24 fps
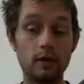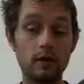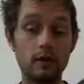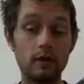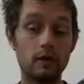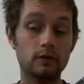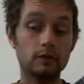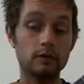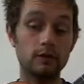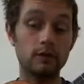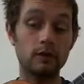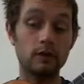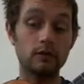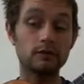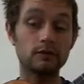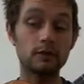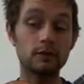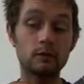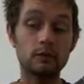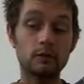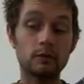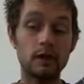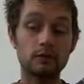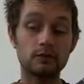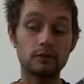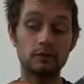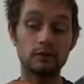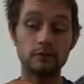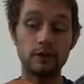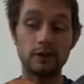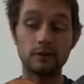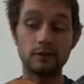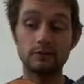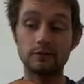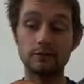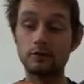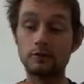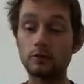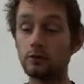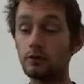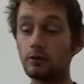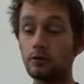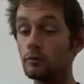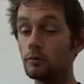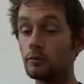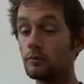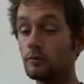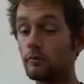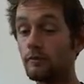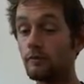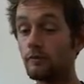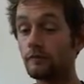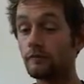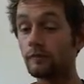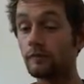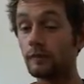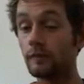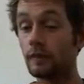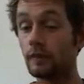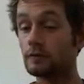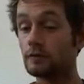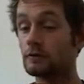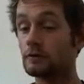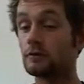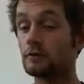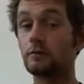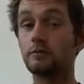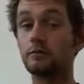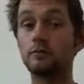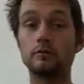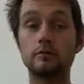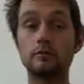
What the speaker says: is very similar to exercise 2, just